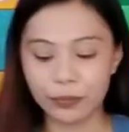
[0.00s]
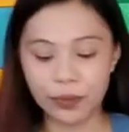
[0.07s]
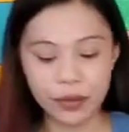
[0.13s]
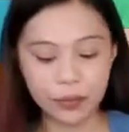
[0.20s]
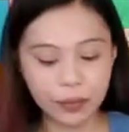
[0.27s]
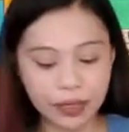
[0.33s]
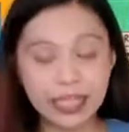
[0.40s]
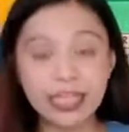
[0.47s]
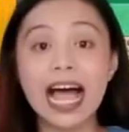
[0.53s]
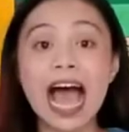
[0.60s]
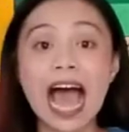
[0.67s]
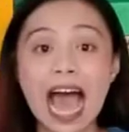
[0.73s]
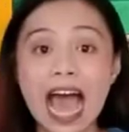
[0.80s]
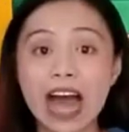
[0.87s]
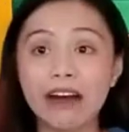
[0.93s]
we will
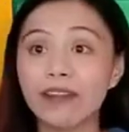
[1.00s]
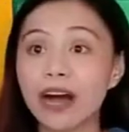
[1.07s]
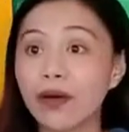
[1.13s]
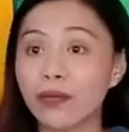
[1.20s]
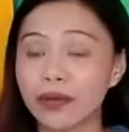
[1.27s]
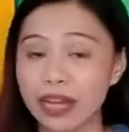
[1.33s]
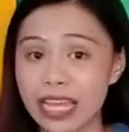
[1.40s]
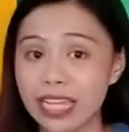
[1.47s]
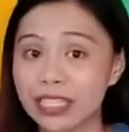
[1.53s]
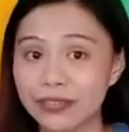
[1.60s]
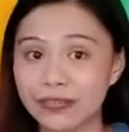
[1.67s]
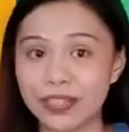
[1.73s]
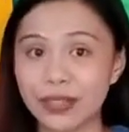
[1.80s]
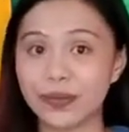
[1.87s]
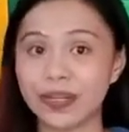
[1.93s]
have our
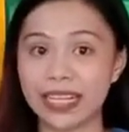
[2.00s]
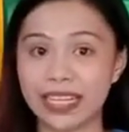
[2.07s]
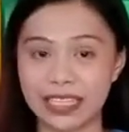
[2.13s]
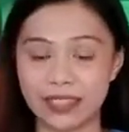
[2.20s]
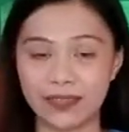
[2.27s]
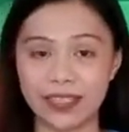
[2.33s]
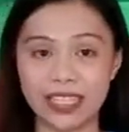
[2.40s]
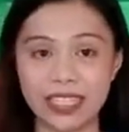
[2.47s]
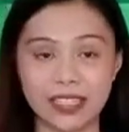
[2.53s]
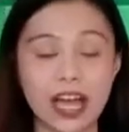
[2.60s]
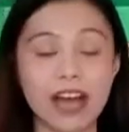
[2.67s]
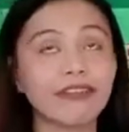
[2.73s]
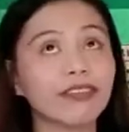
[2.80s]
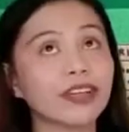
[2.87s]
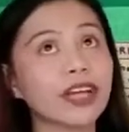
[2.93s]
individual activities.
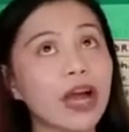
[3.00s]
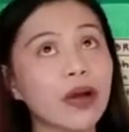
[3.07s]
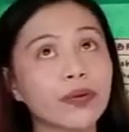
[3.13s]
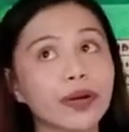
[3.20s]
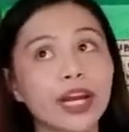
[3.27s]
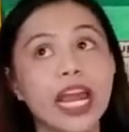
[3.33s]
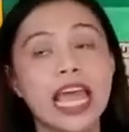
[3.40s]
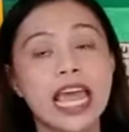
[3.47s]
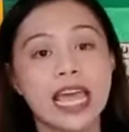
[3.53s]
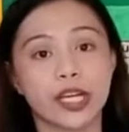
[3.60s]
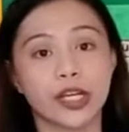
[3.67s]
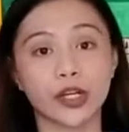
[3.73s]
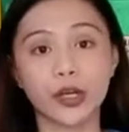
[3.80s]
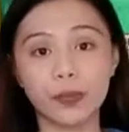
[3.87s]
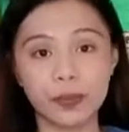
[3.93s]
After our
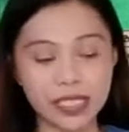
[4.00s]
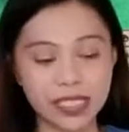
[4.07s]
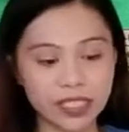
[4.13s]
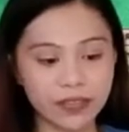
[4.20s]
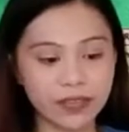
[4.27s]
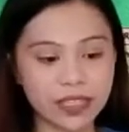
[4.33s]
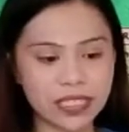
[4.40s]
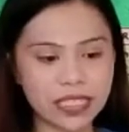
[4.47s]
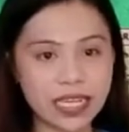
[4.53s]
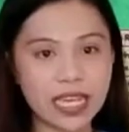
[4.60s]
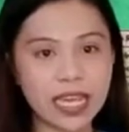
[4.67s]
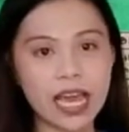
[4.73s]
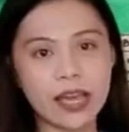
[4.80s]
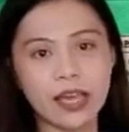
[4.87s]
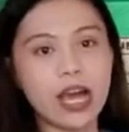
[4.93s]
group
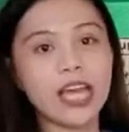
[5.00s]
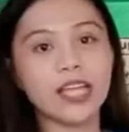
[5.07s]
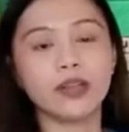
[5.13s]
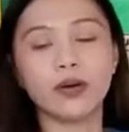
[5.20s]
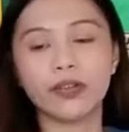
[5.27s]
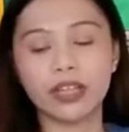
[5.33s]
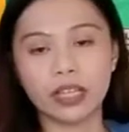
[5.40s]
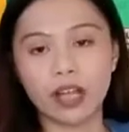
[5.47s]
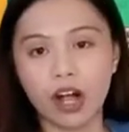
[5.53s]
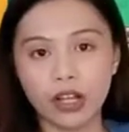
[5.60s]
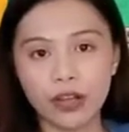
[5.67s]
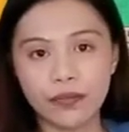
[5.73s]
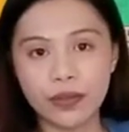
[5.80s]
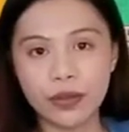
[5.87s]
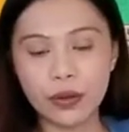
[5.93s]
activity, I know that
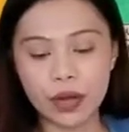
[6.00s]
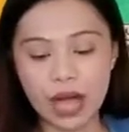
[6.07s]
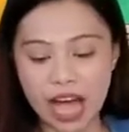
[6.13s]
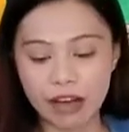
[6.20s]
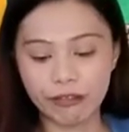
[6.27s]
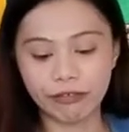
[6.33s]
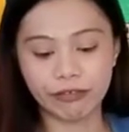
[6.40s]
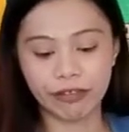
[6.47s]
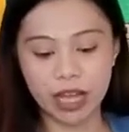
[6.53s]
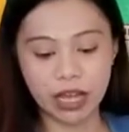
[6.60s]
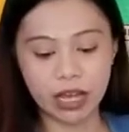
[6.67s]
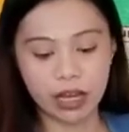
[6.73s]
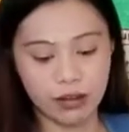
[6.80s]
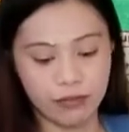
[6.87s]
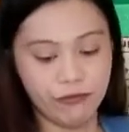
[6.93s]
all of you have
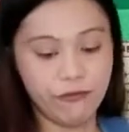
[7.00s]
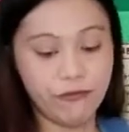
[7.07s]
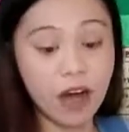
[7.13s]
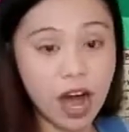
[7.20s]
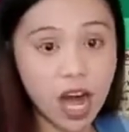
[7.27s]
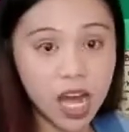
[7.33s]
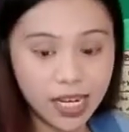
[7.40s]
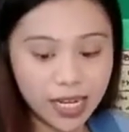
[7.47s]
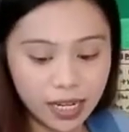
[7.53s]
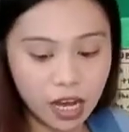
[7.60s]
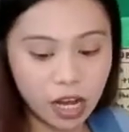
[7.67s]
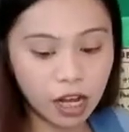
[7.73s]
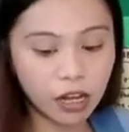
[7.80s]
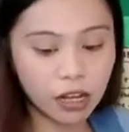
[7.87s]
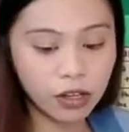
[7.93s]
fun.
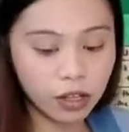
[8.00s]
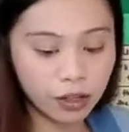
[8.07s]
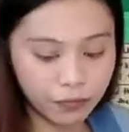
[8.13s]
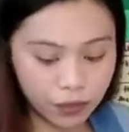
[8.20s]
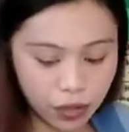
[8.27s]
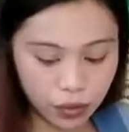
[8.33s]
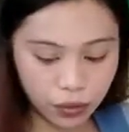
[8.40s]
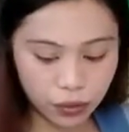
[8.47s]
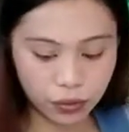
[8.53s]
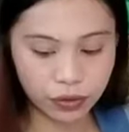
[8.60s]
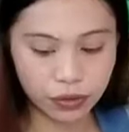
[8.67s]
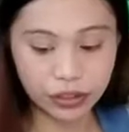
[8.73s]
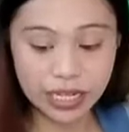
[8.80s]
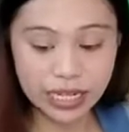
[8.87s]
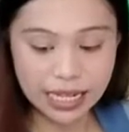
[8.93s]
All of
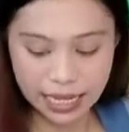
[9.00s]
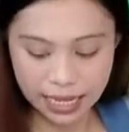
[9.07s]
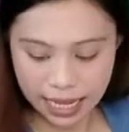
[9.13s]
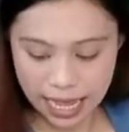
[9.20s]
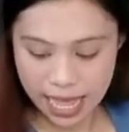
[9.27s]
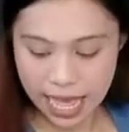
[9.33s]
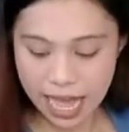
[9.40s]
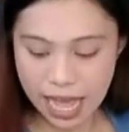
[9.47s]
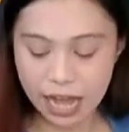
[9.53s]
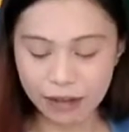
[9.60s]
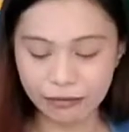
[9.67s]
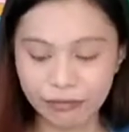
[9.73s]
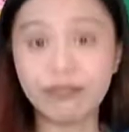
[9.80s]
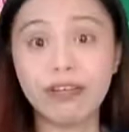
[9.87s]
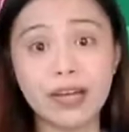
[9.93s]
you really
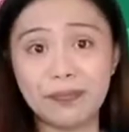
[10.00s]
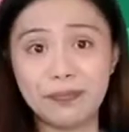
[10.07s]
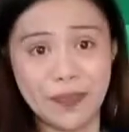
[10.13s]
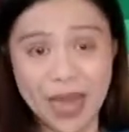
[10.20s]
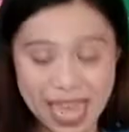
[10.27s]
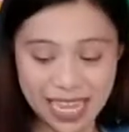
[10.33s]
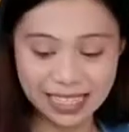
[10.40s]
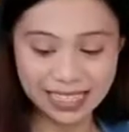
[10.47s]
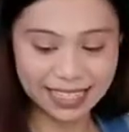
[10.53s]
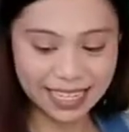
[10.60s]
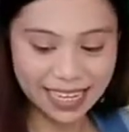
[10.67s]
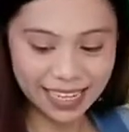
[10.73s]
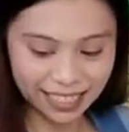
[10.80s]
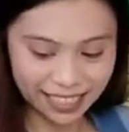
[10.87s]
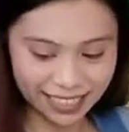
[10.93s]
have fun
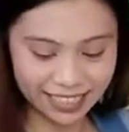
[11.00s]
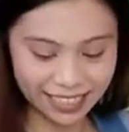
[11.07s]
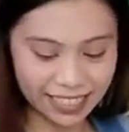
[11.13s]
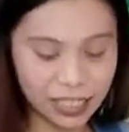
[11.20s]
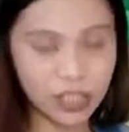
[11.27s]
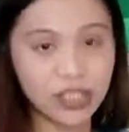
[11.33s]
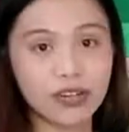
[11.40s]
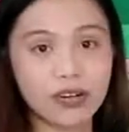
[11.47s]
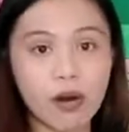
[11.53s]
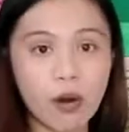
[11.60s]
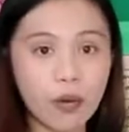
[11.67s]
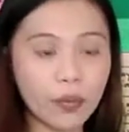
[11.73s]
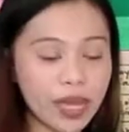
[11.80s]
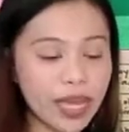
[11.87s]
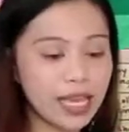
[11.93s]
painting,
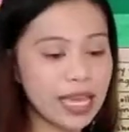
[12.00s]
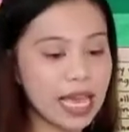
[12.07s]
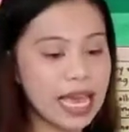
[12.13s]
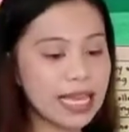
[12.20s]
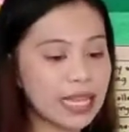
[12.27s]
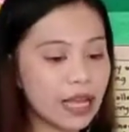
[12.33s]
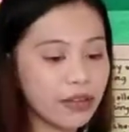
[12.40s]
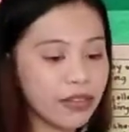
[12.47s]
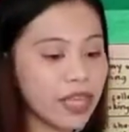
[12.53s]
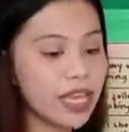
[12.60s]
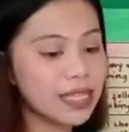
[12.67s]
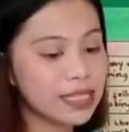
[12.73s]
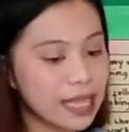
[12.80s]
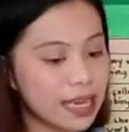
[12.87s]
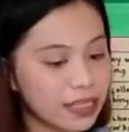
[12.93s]
drawing. Now,
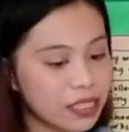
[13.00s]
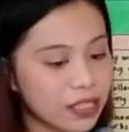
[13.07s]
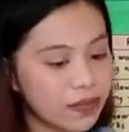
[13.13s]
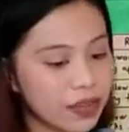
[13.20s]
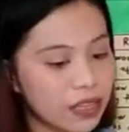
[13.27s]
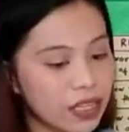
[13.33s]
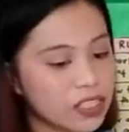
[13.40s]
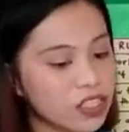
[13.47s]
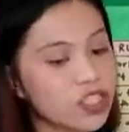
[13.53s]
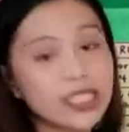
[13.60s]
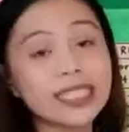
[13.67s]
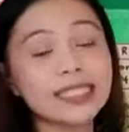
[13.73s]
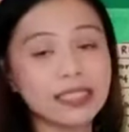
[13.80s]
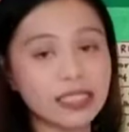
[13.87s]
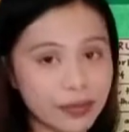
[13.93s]
this activity is
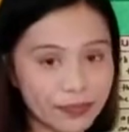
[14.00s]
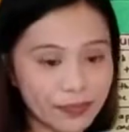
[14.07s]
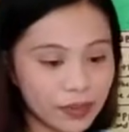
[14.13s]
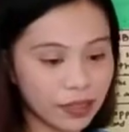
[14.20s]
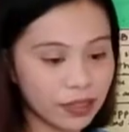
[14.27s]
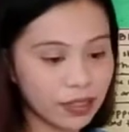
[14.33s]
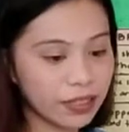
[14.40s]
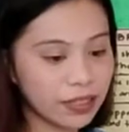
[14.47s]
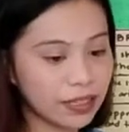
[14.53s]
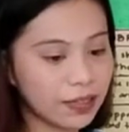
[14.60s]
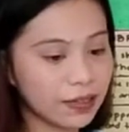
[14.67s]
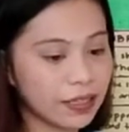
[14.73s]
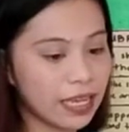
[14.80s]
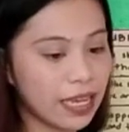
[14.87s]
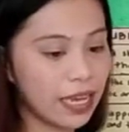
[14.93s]
just simple,
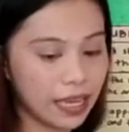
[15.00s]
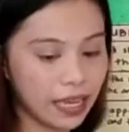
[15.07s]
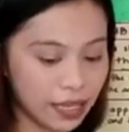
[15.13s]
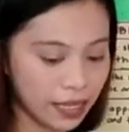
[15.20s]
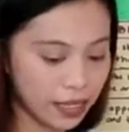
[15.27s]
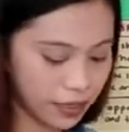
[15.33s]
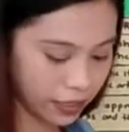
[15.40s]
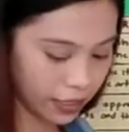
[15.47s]
okay?